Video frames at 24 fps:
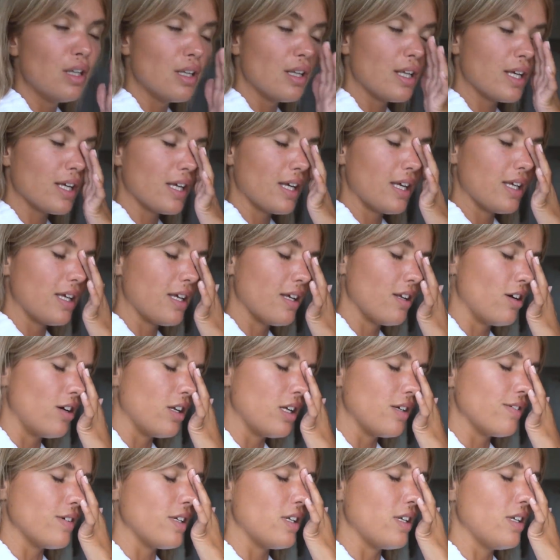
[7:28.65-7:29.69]
Like I cannot
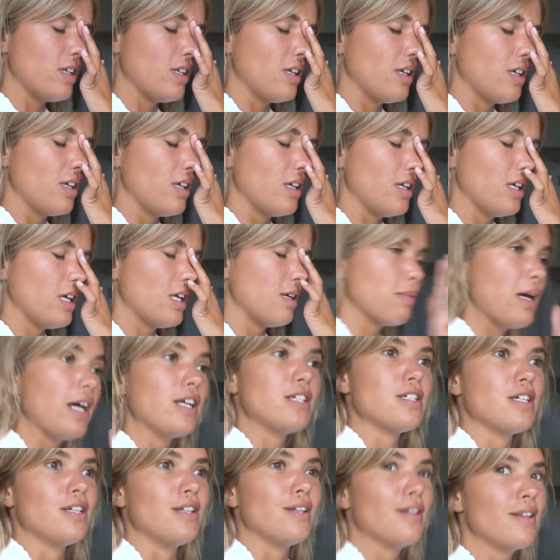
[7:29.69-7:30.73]
even
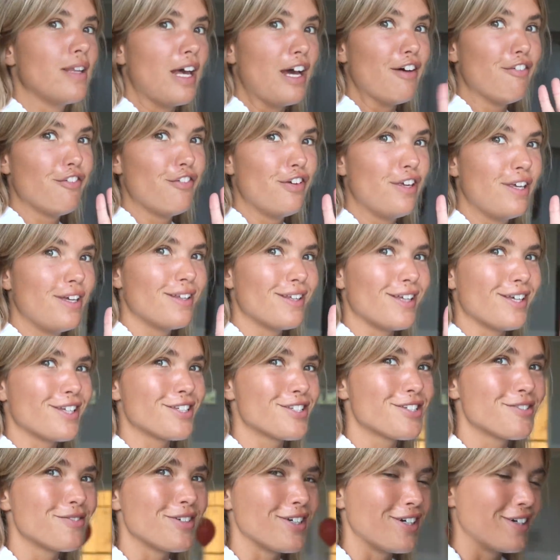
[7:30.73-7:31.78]
imagine that feeling,
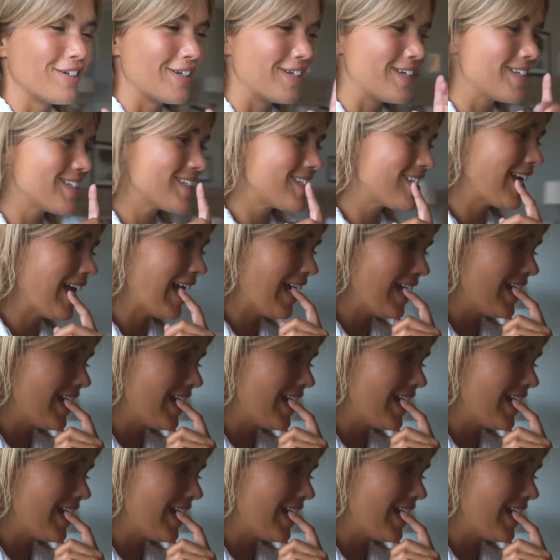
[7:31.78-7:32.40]
to be honest.